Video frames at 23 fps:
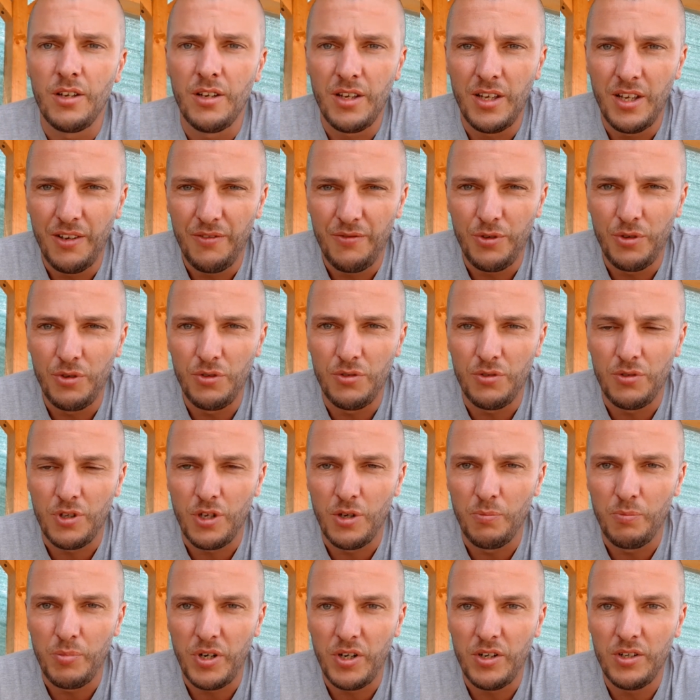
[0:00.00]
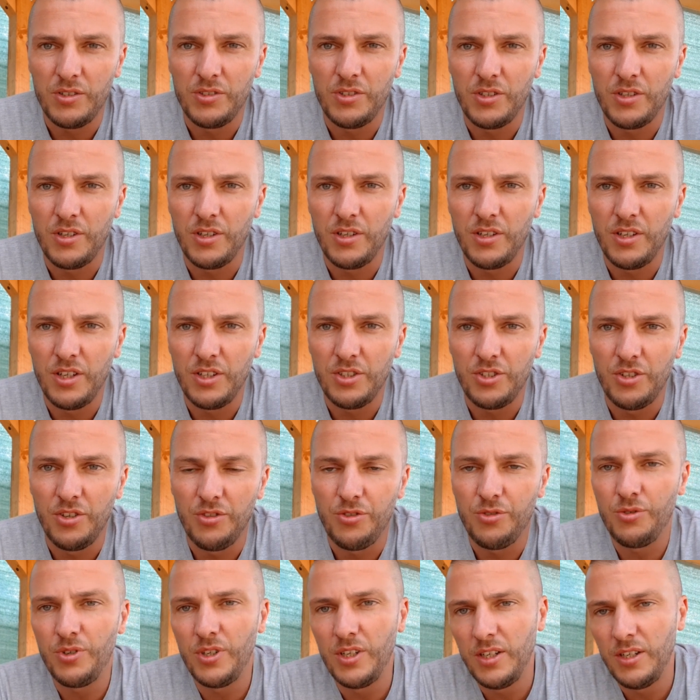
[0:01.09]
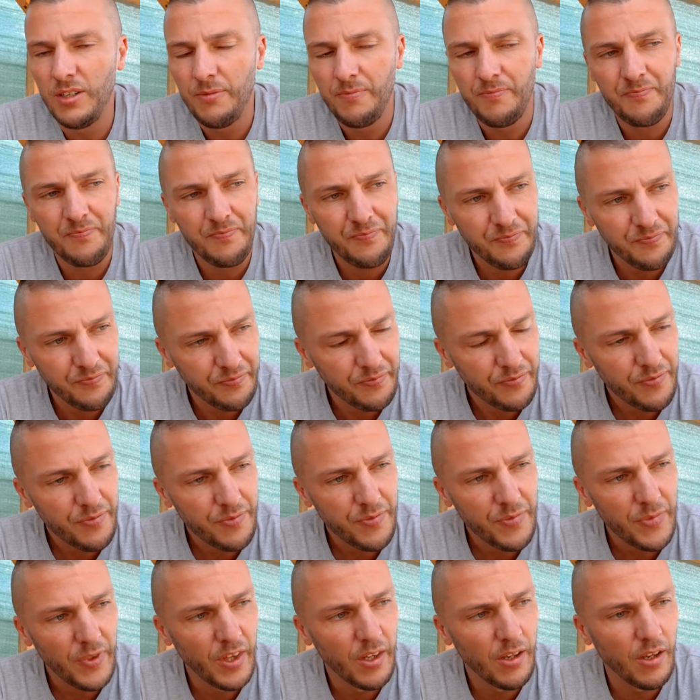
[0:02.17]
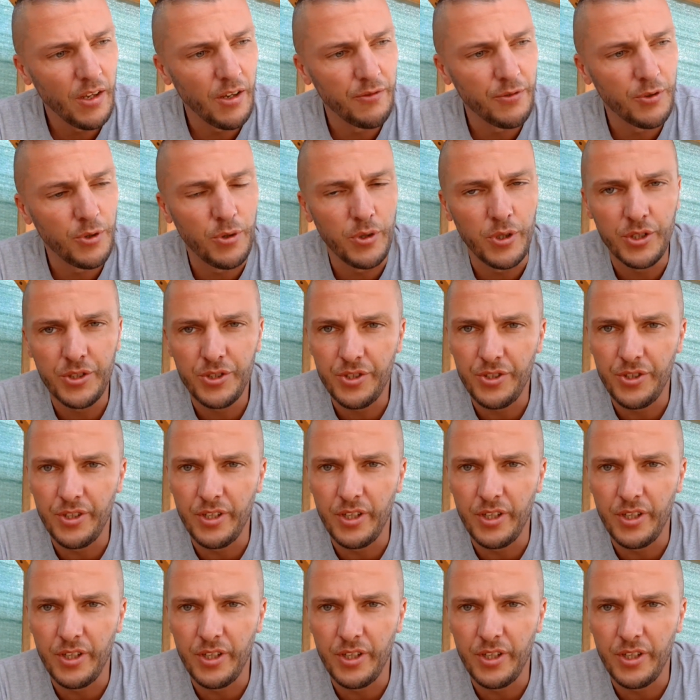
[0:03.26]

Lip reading: if you compare it to condition 3, of course